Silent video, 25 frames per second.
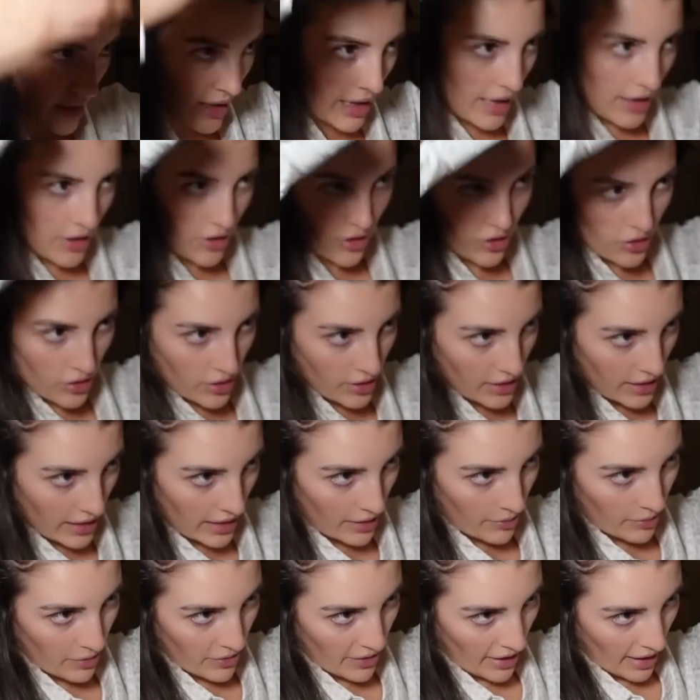and just
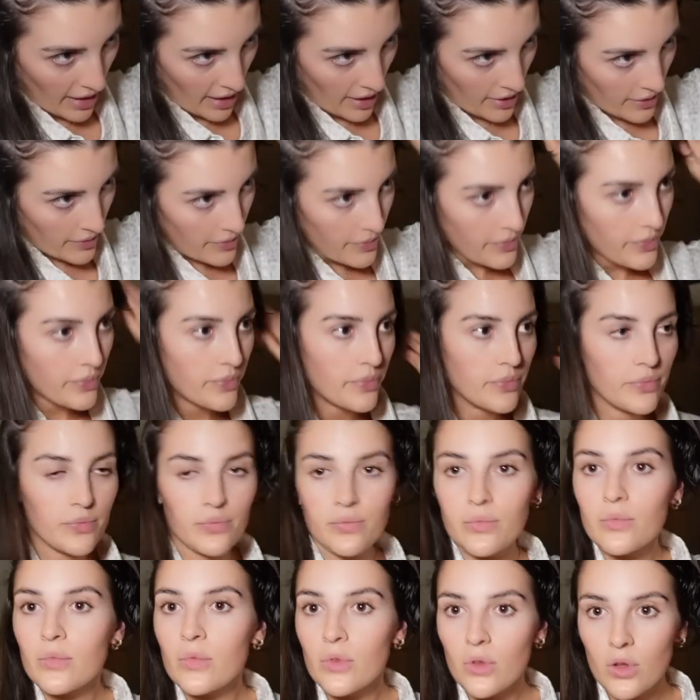clip that
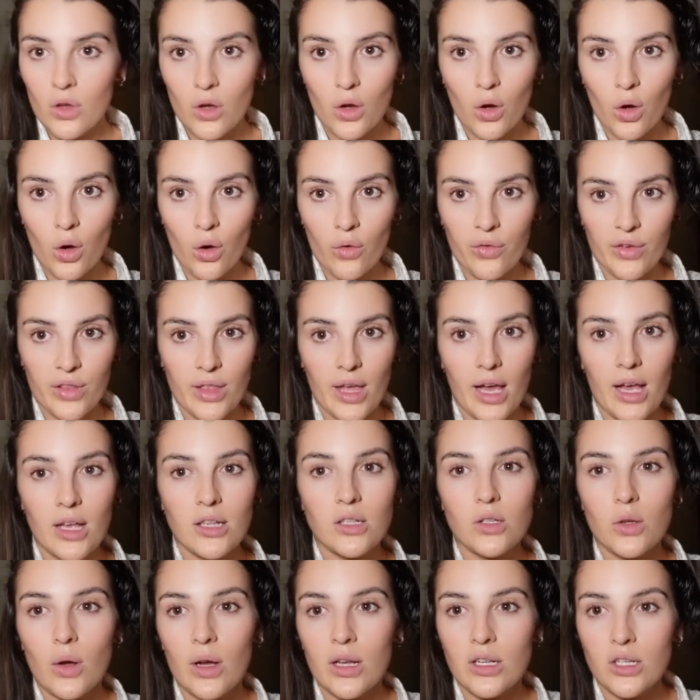over there.
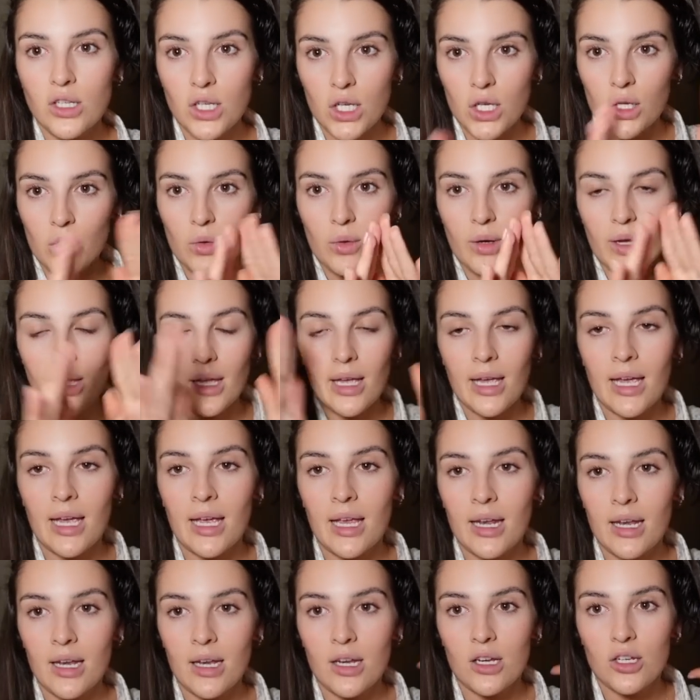So I do
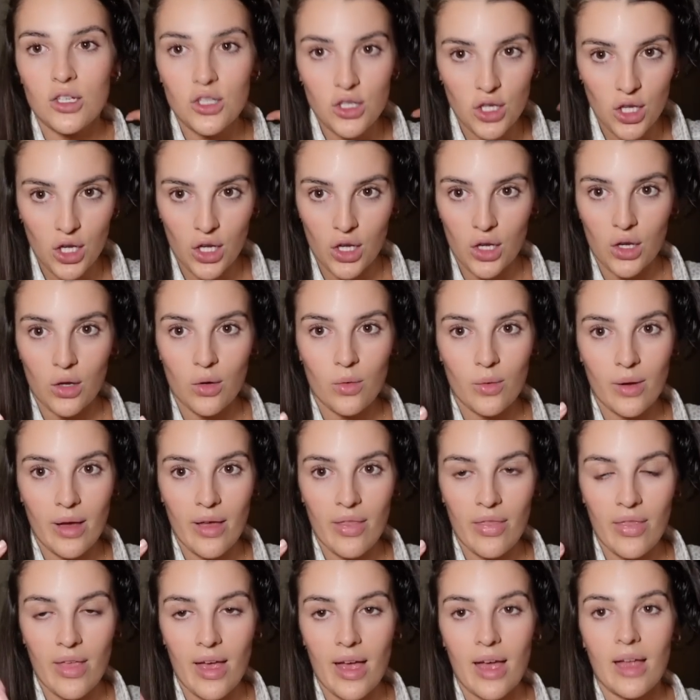in two
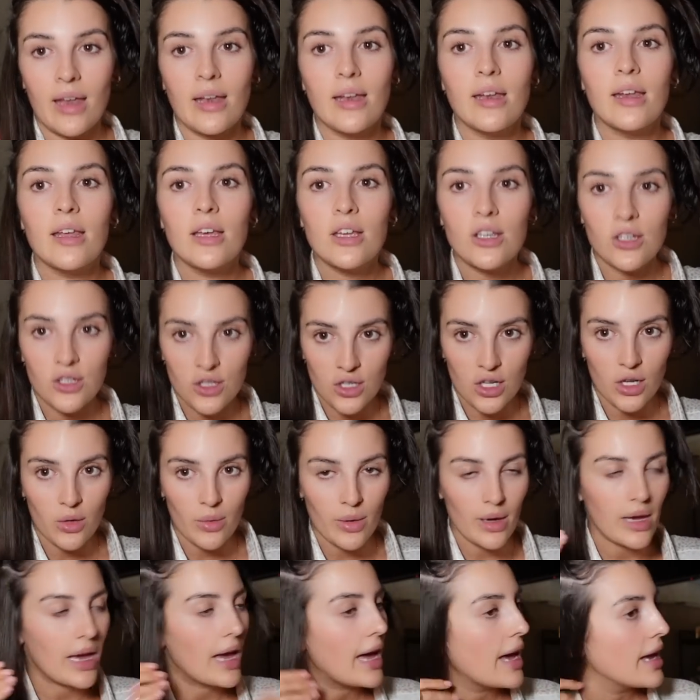and then two
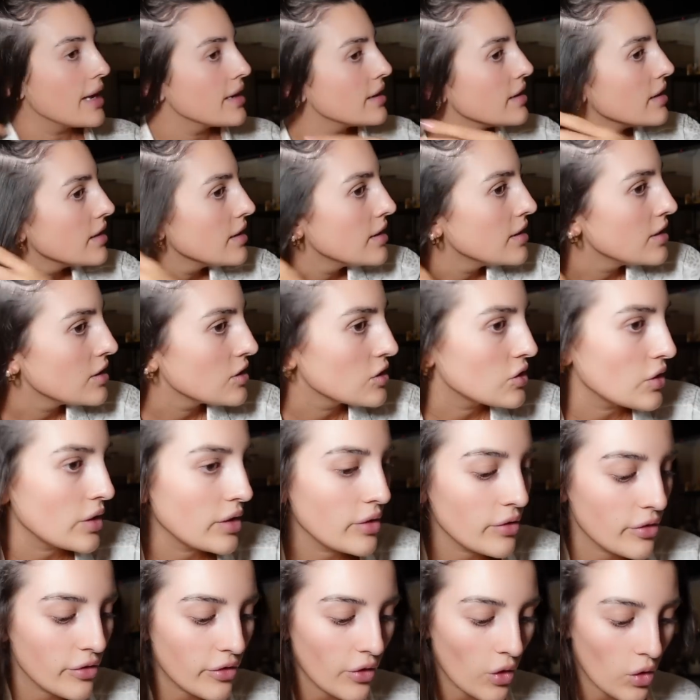again. So
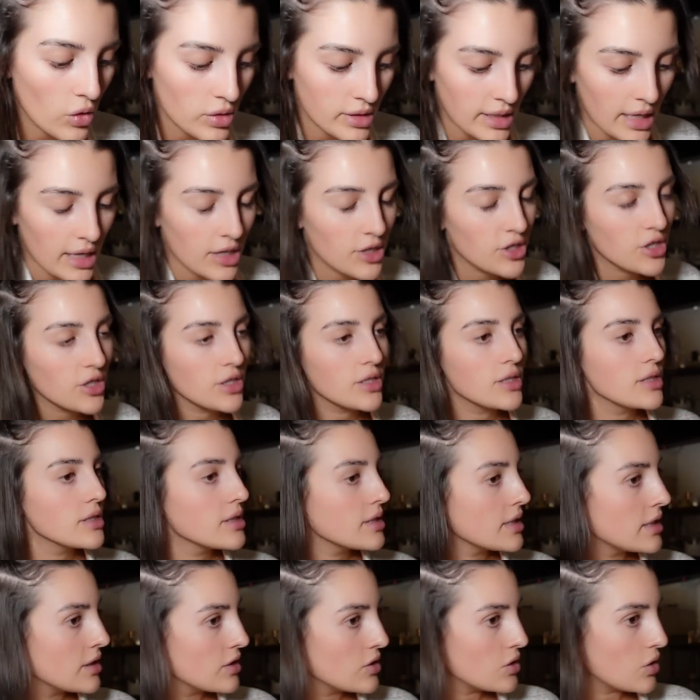in four sections
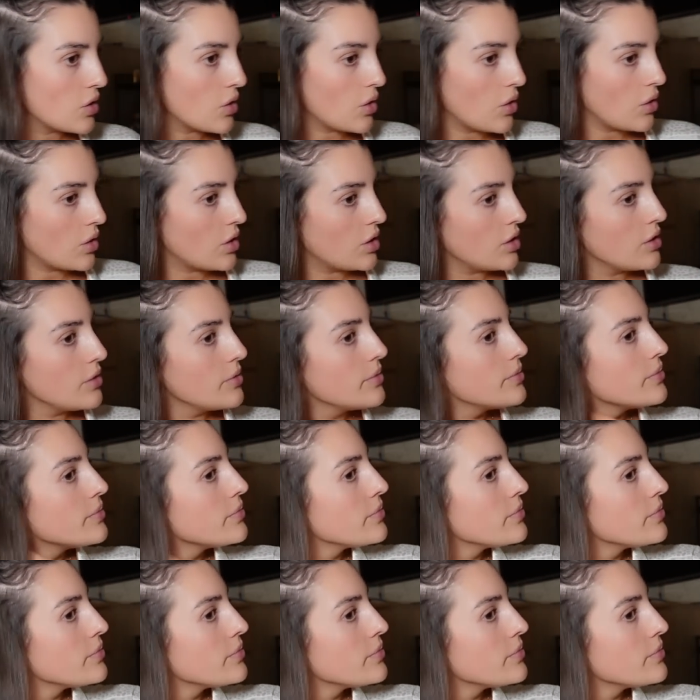in total.